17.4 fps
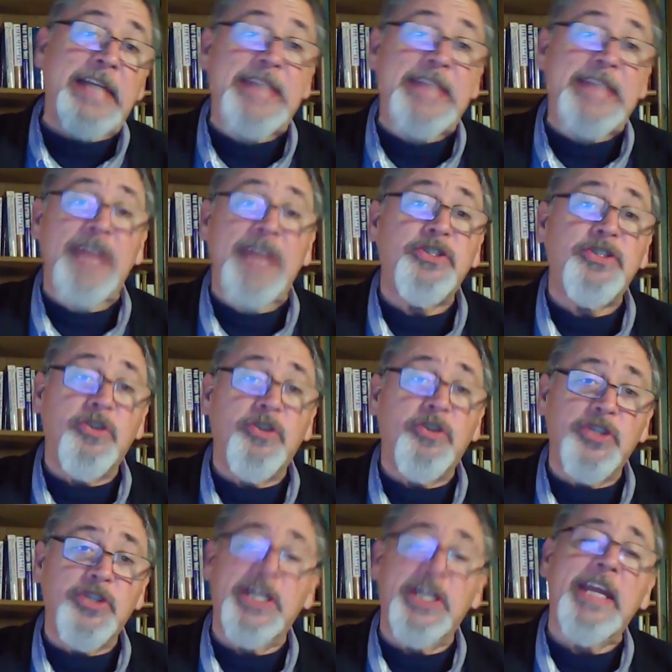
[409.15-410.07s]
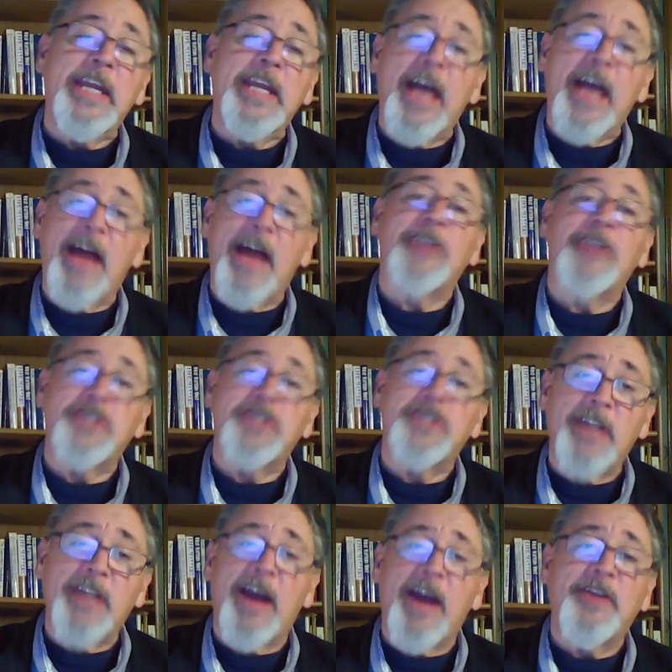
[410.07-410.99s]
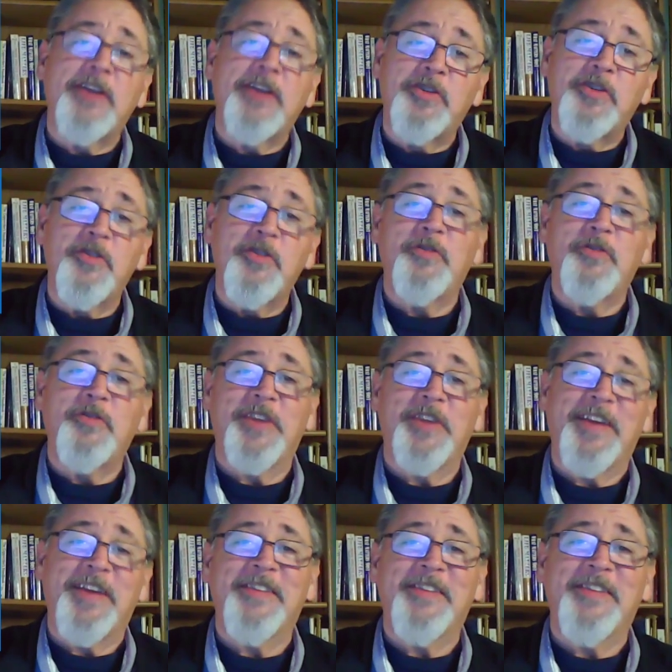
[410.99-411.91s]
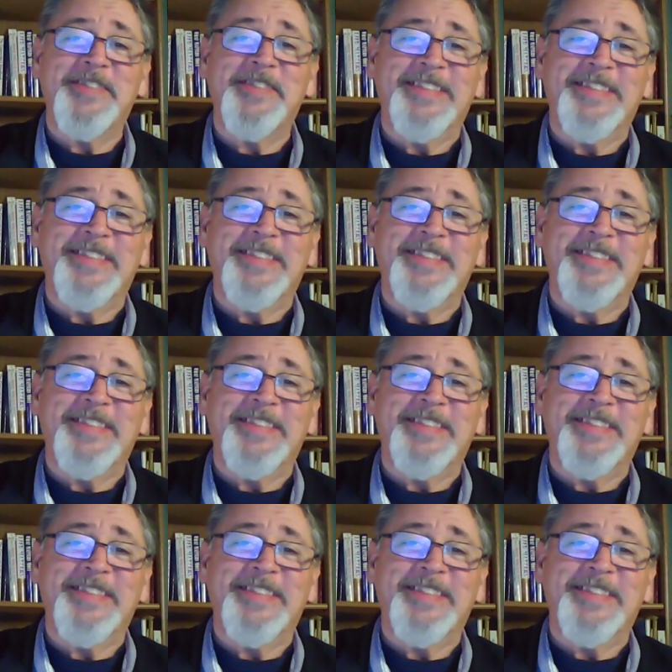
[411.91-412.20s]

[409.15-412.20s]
Test Your Genealogy IQ videos.